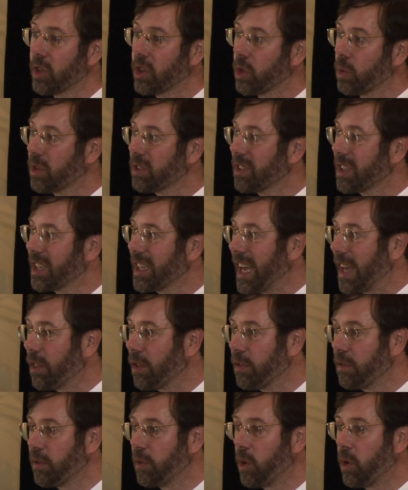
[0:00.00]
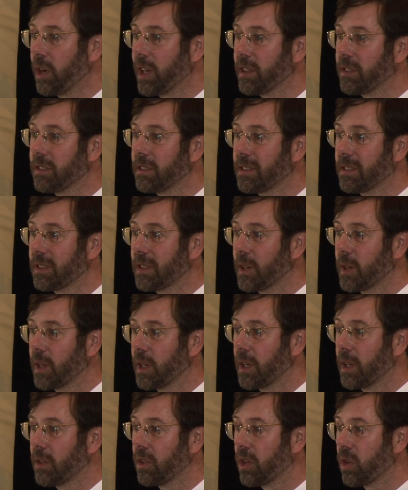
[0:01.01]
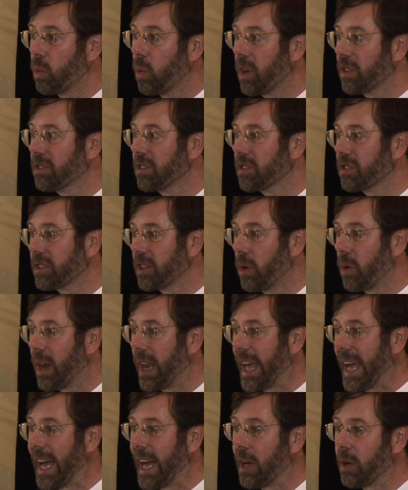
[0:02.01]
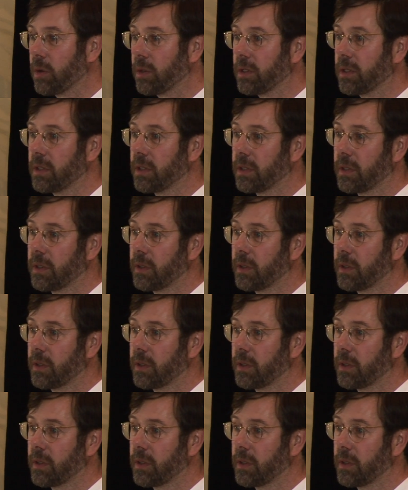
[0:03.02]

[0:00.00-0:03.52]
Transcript: there was another voice that wasn't so loud